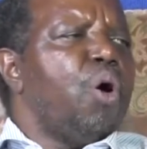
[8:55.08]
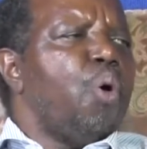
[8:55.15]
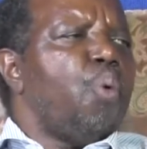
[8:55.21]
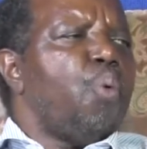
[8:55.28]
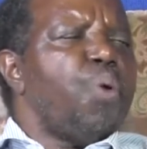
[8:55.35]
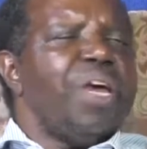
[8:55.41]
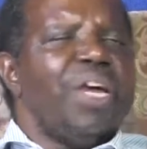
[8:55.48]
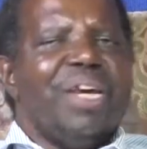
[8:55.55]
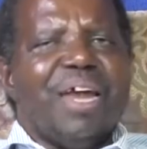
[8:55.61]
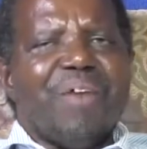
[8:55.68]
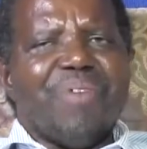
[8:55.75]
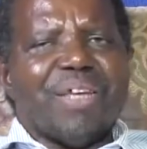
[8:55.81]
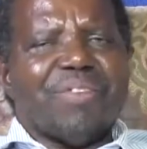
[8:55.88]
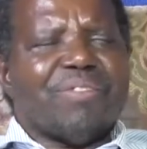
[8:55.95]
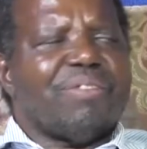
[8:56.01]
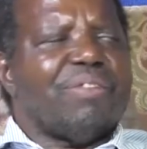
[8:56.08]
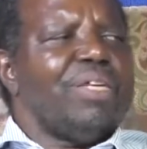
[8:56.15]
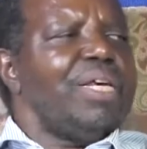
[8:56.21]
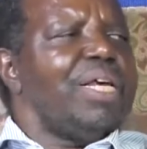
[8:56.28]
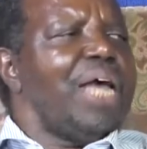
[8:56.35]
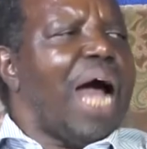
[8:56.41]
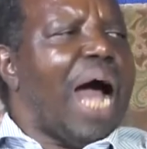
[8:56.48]
we never
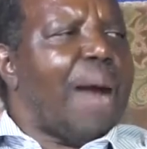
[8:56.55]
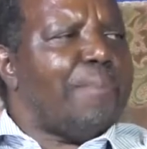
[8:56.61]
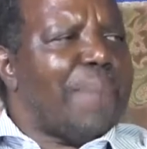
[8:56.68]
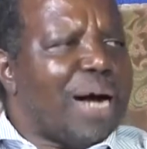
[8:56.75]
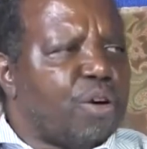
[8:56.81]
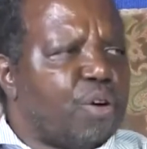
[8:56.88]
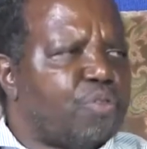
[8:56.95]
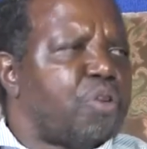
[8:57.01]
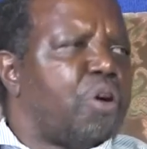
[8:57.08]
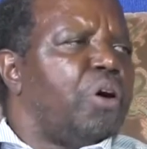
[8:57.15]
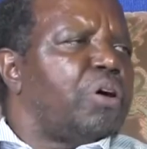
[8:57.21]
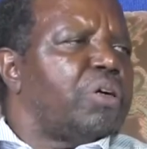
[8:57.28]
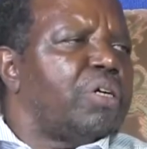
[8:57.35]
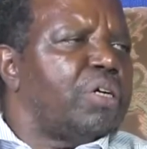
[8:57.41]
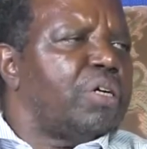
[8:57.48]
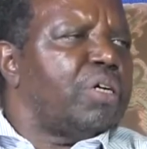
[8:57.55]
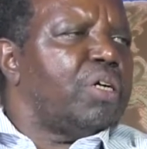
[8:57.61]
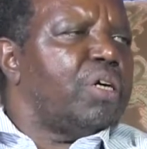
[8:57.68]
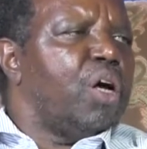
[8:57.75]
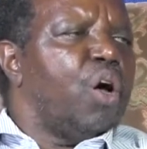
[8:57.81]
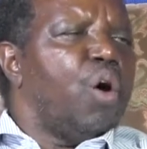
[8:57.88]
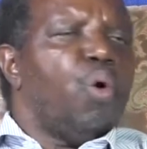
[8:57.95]
see a man of God
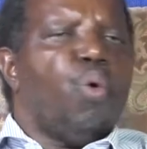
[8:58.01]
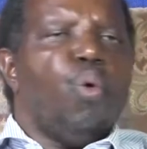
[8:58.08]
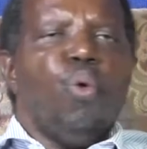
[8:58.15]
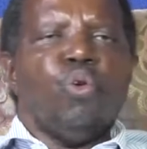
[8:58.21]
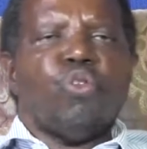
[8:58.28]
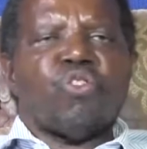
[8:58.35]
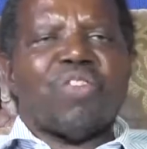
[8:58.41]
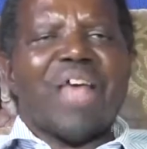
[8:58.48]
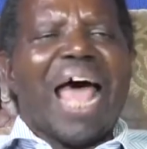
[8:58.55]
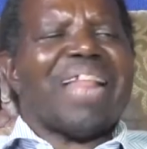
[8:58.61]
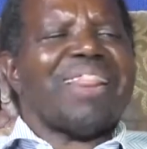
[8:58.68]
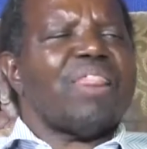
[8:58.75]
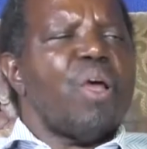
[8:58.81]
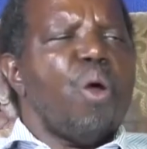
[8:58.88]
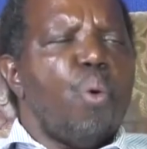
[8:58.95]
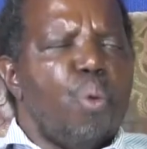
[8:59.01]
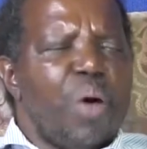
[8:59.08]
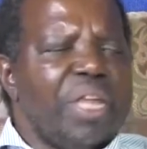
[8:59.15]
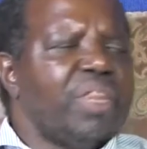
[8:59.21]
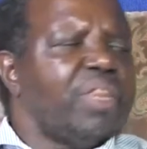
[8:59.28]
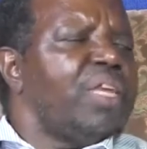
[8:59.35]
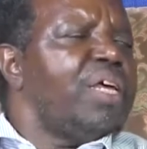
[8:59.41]
who sat
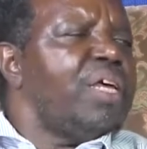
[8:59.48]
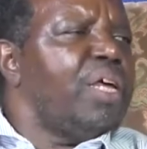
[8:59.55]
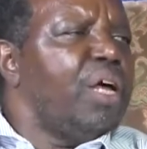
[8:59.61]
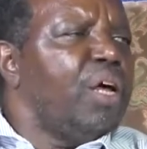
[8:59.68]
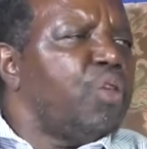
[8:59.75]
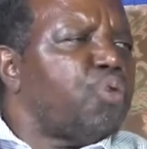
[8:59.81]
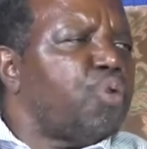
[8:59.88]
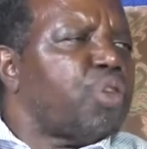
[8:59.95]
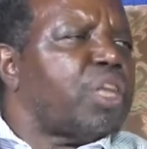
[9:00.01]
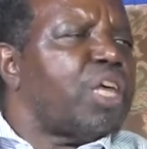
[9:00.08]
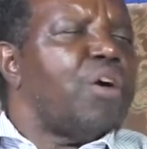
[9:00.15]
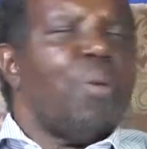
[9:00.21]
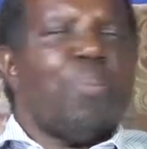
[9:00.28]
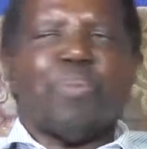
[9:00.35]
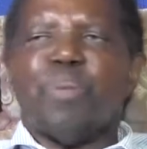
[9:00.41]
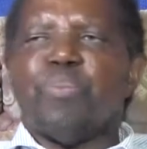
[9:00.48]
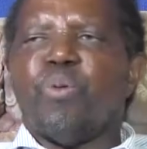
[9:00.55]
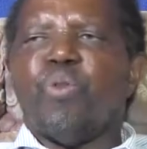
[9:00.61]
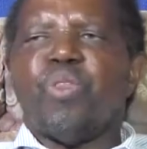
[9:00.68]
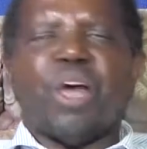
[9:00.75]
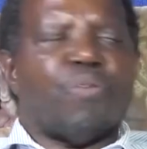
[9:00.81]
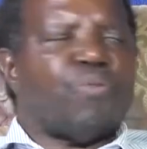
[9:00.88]
waiting to tell
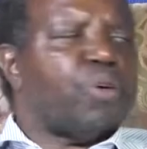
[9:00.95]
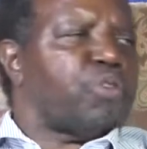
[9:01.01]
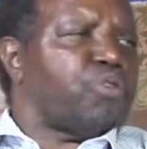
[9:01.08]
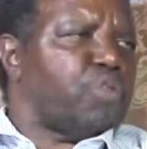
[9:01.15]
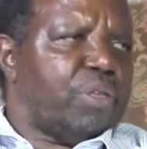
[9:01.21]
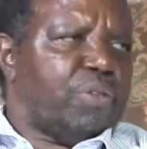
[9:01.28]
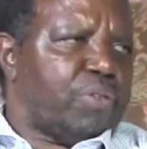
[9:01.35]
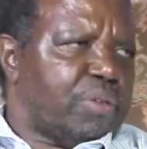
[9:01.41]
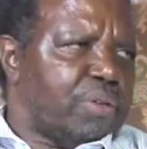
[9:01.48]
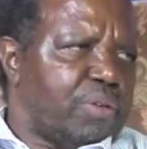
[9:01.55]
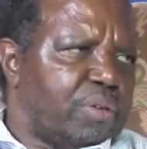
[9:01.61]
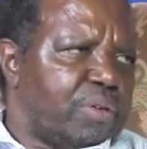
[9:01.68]
people their fortunes.